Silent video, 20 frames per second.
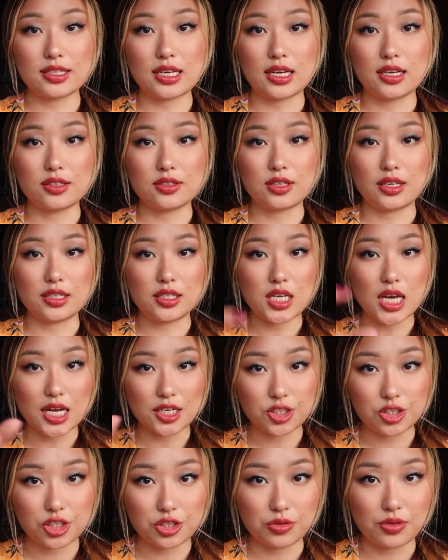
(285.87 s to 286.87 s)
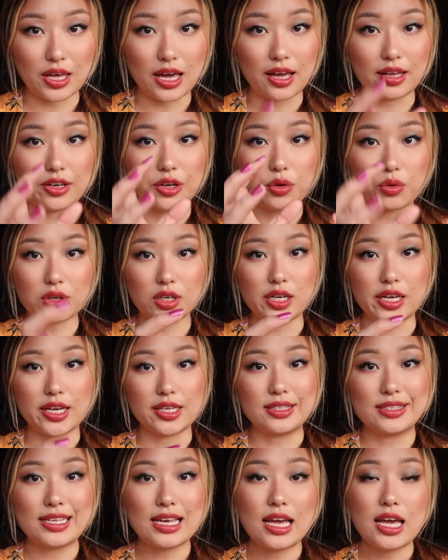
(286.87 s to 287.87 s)
sounds attached to that
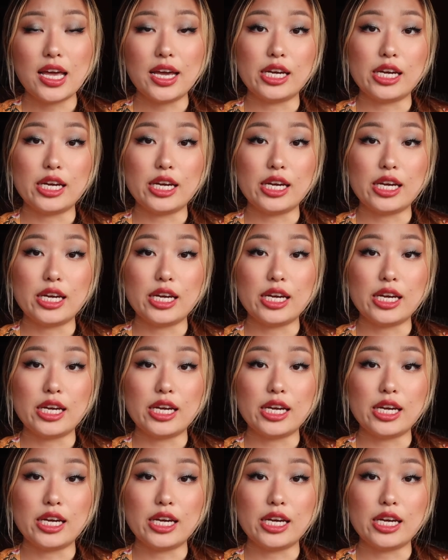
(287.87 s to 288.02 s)
nucleus.